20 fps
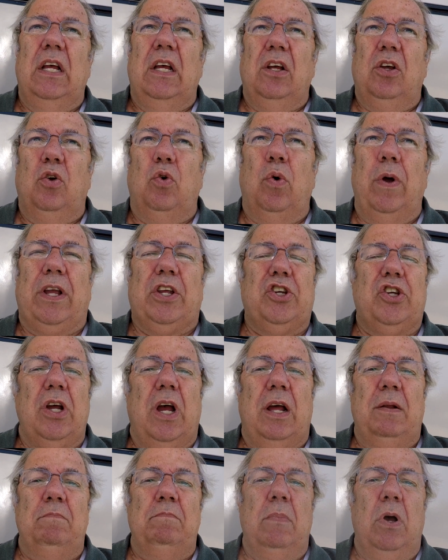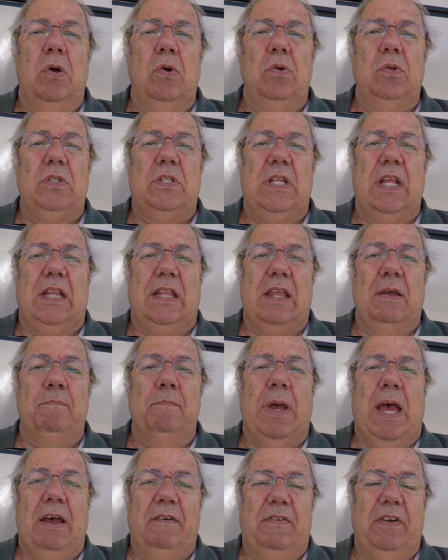quick shot modes that the
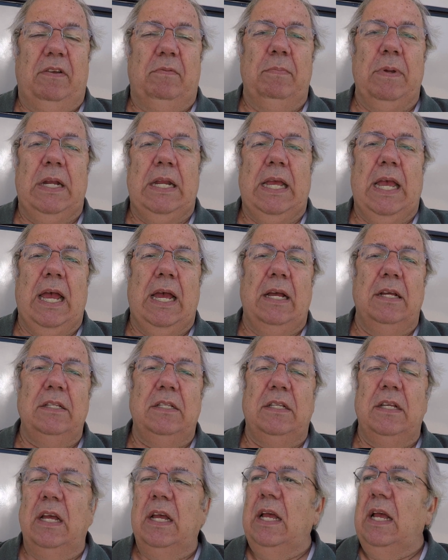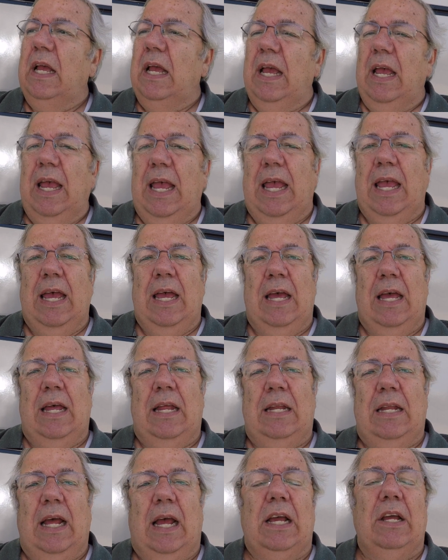Mavic Mini has.
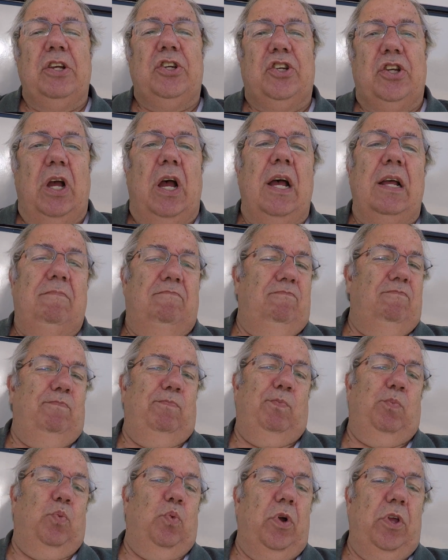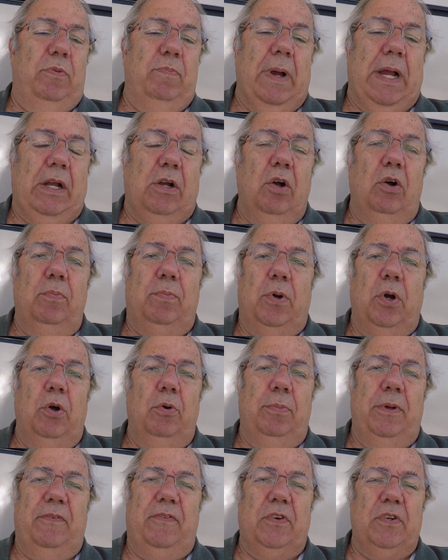And I shot with my GoPro,
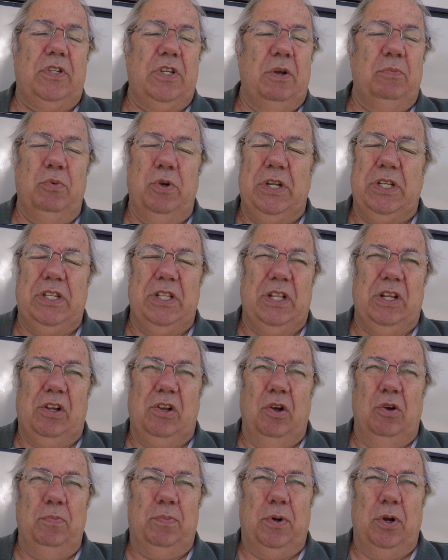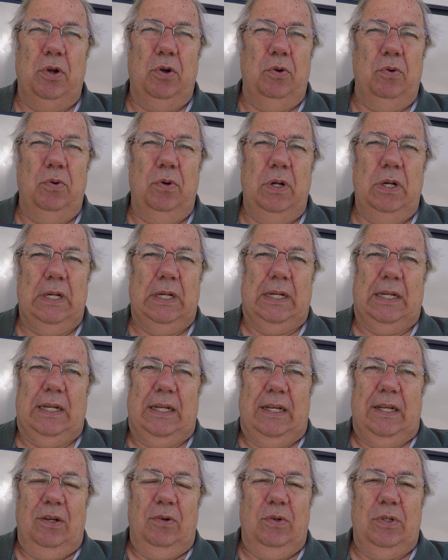but for some reason the GoPro
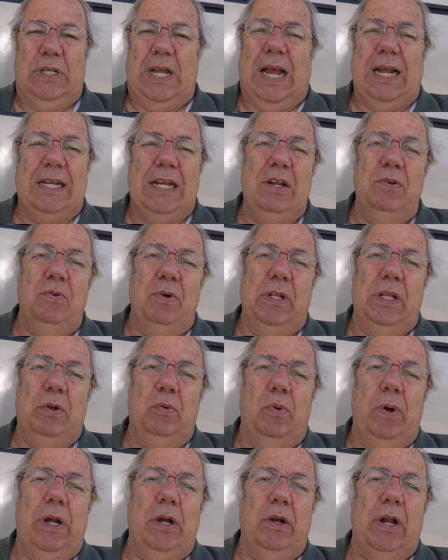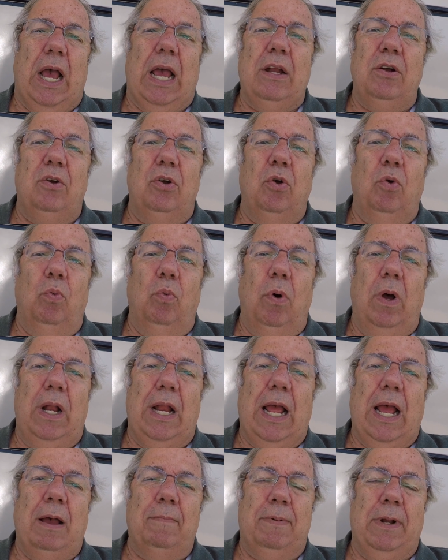was acting really weird. I don't know what
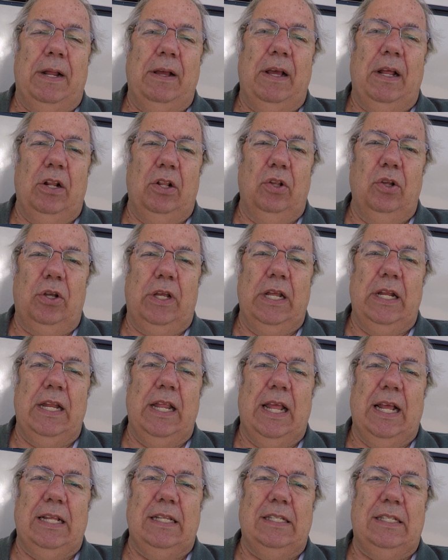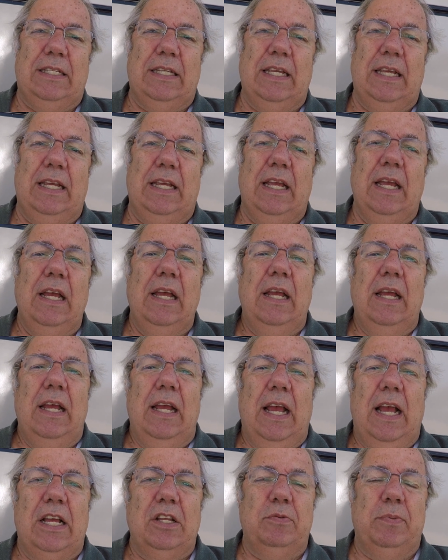happened. I got to look into that and see. It
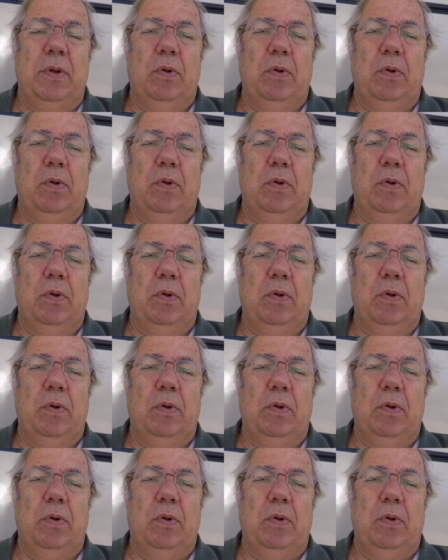has me